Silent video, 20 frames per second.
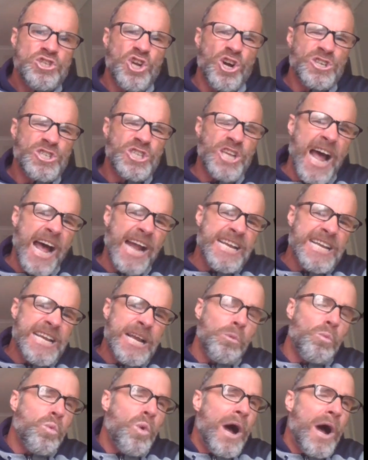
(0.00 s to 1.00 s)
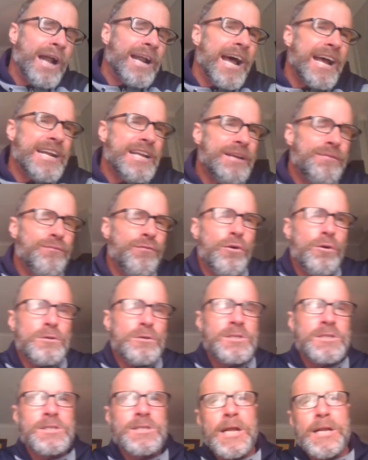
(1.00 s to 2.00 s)
Josh Honey at
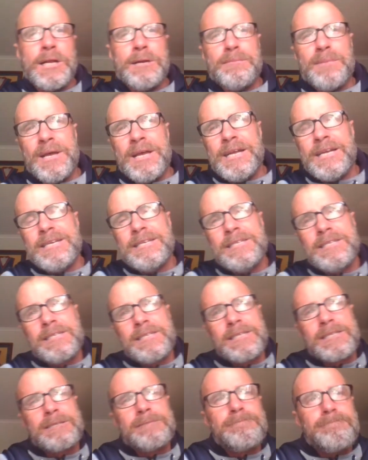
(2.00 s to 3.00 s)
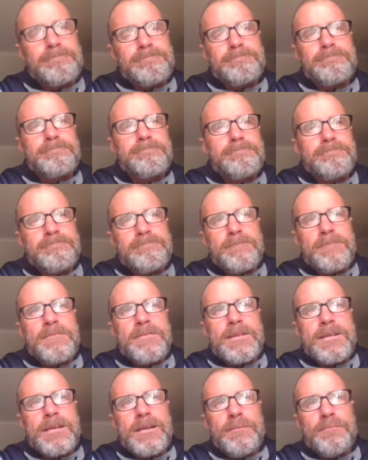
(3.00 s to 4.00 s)
184 centimetres.
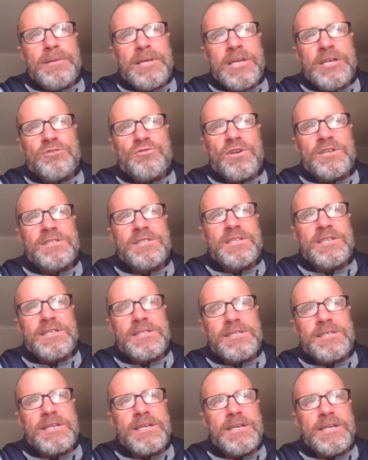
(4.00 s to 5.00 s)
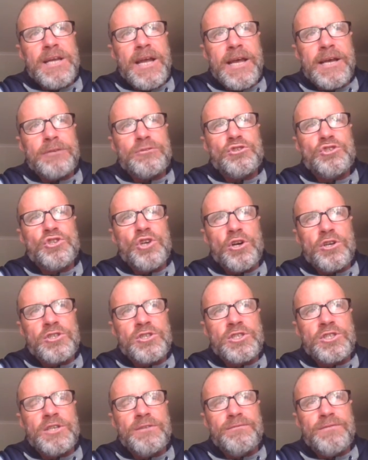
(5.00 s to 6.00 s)
Be interesting to see how
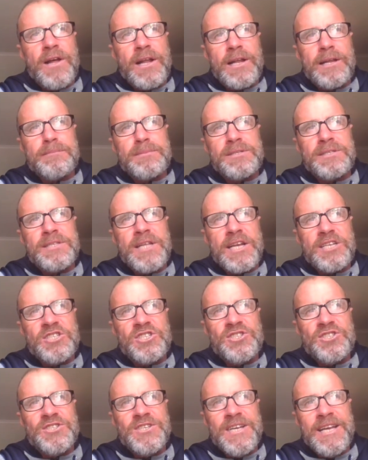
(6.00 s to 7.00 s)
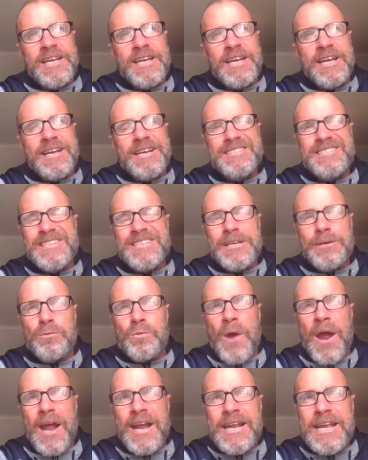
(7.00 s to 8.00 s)
Josh develops next year. Is he
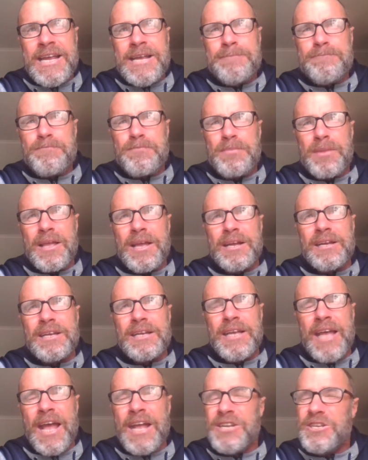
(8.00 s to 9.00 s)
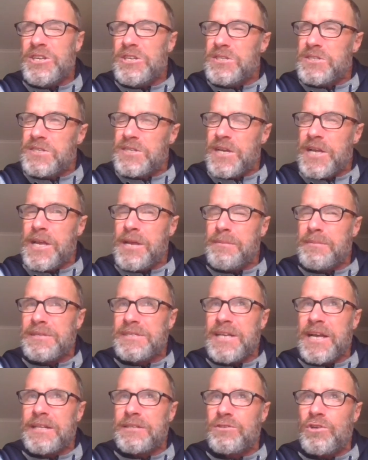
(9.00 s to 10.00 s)
ready? Can you see him
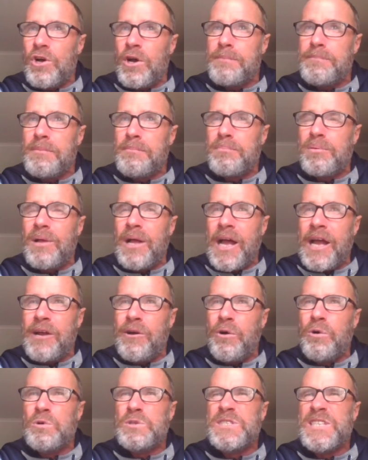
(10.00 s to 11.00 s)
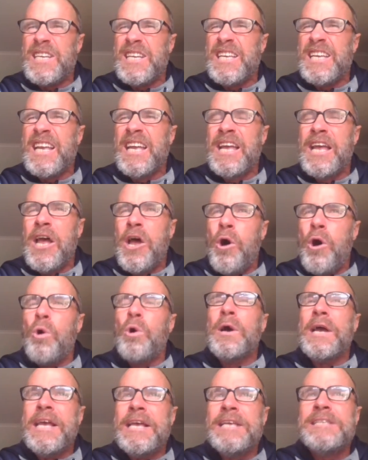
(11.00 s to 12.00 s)
as that type of player,
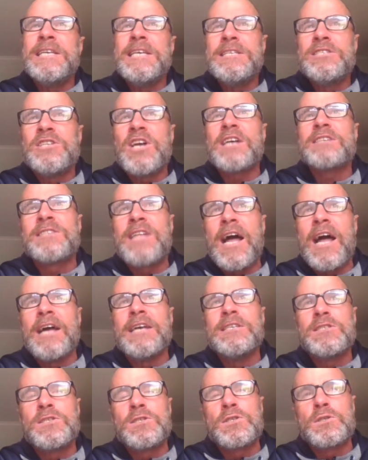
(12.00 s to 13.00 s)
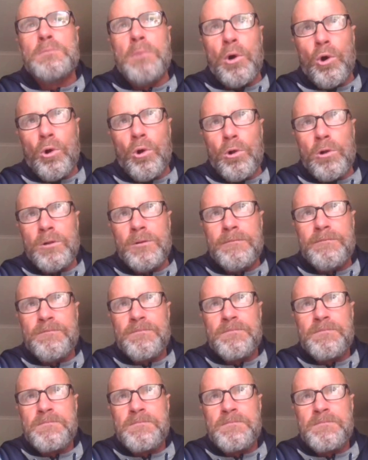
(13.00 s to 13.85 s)
or is he just a small?